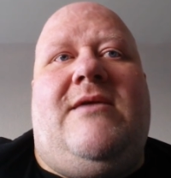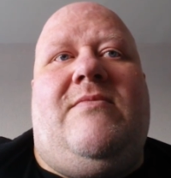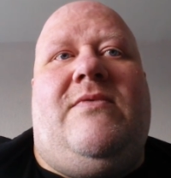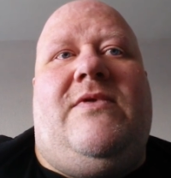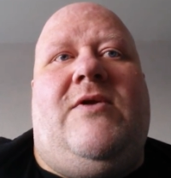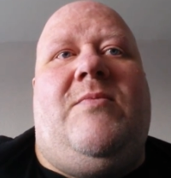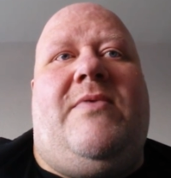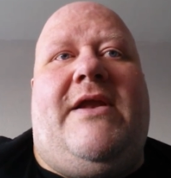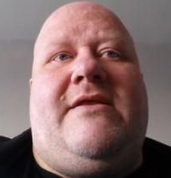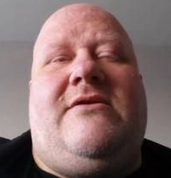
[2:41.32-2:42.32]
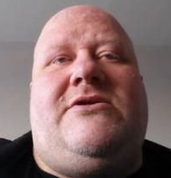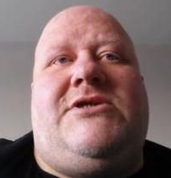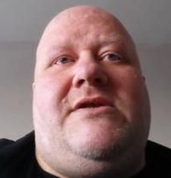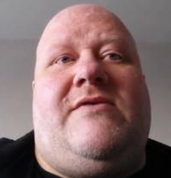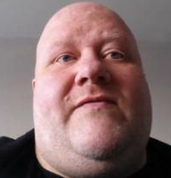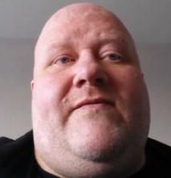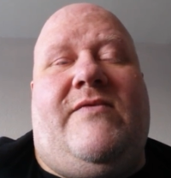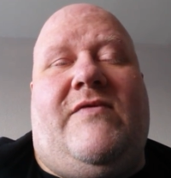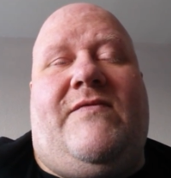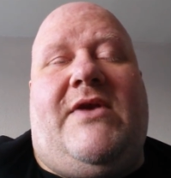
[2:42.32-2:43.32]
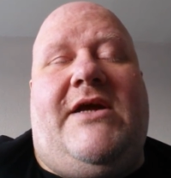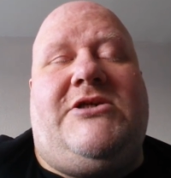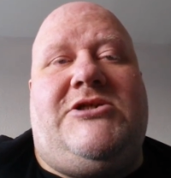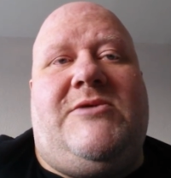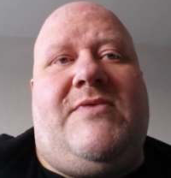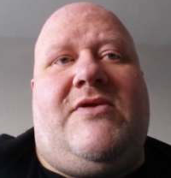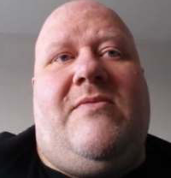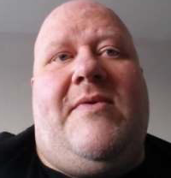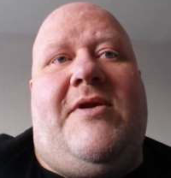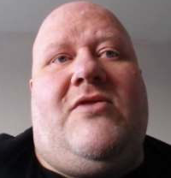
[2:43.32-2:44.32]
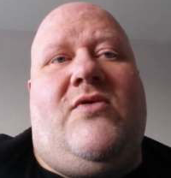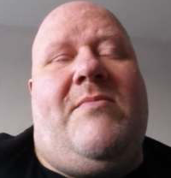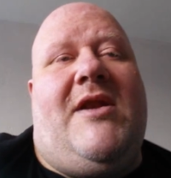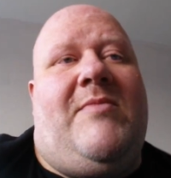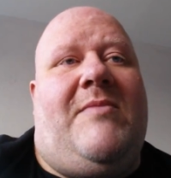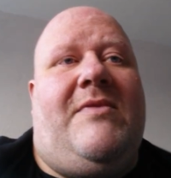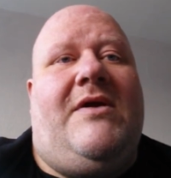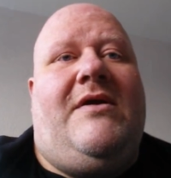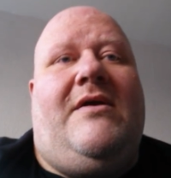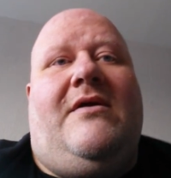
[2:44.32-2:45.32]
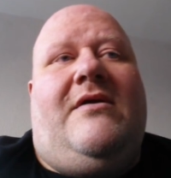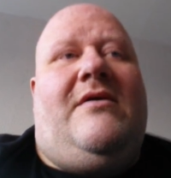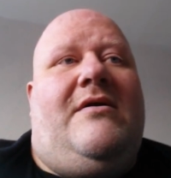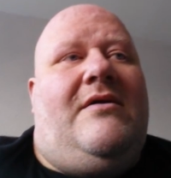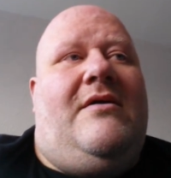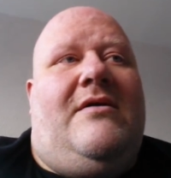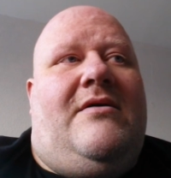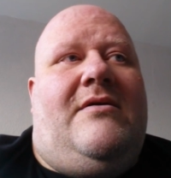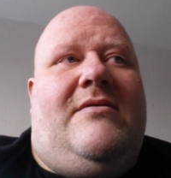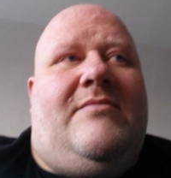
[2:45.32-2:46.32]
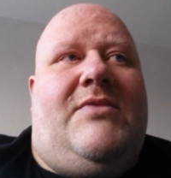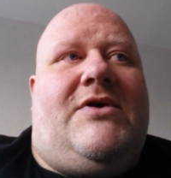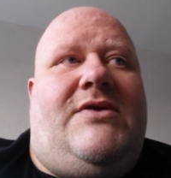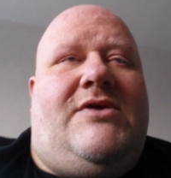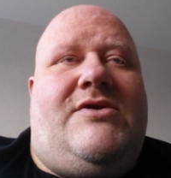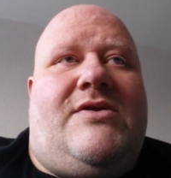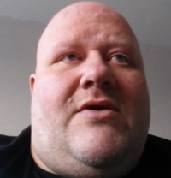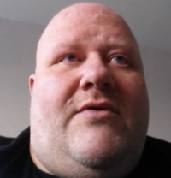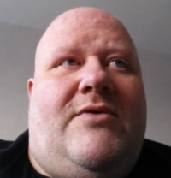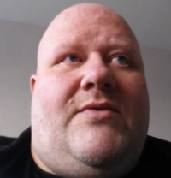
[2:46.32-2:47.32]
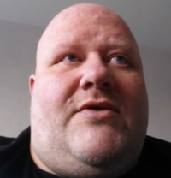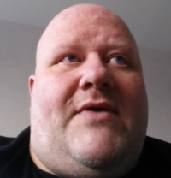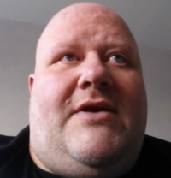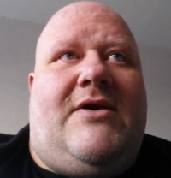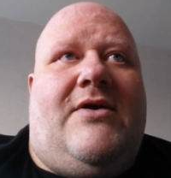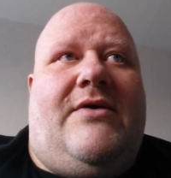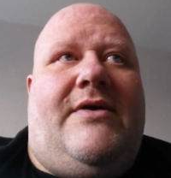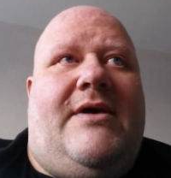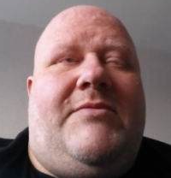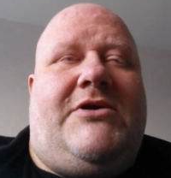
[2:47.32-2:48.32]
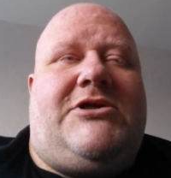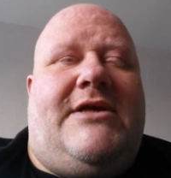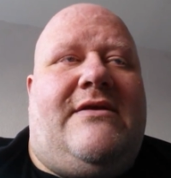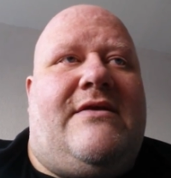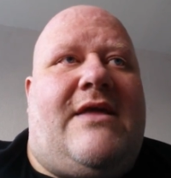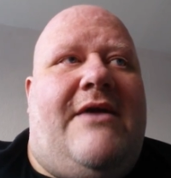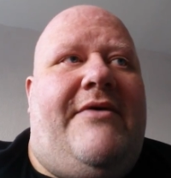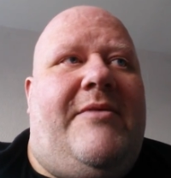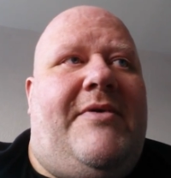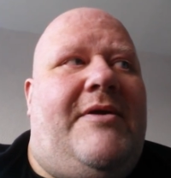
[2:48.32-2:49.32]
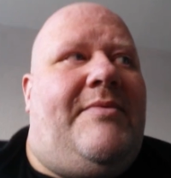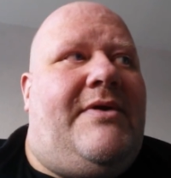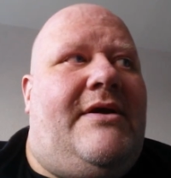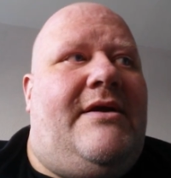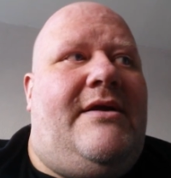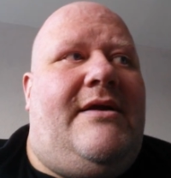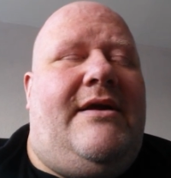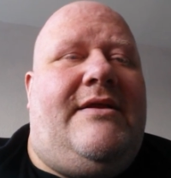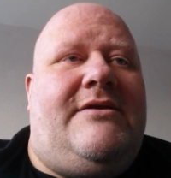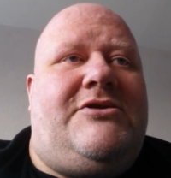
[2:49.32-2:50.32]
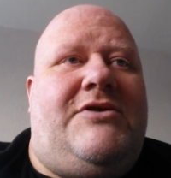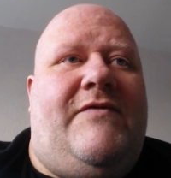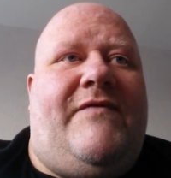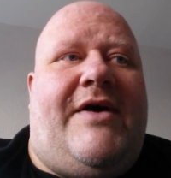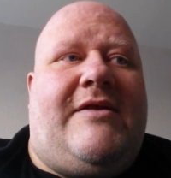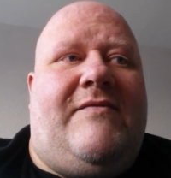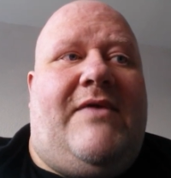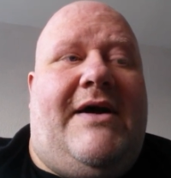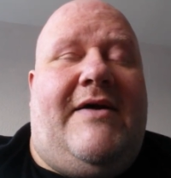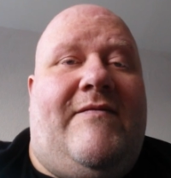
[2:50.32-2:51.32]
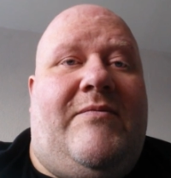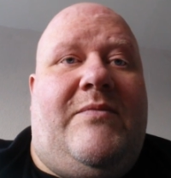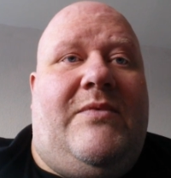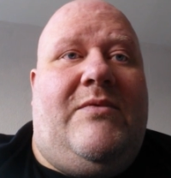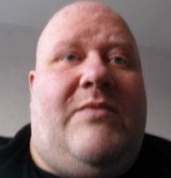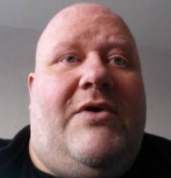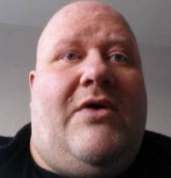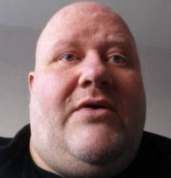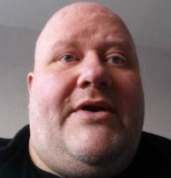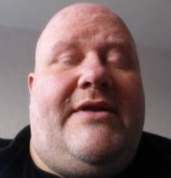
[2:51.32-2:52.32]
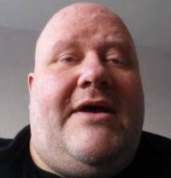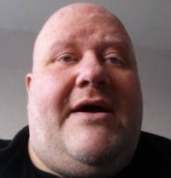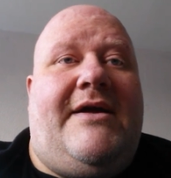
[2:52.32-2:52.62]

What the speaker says: the unpleasantries of relationships to a minimum, because you just don't know what's around the corner. I'm not trying to scare anybody, but it's a true fact of life. We're all going to die.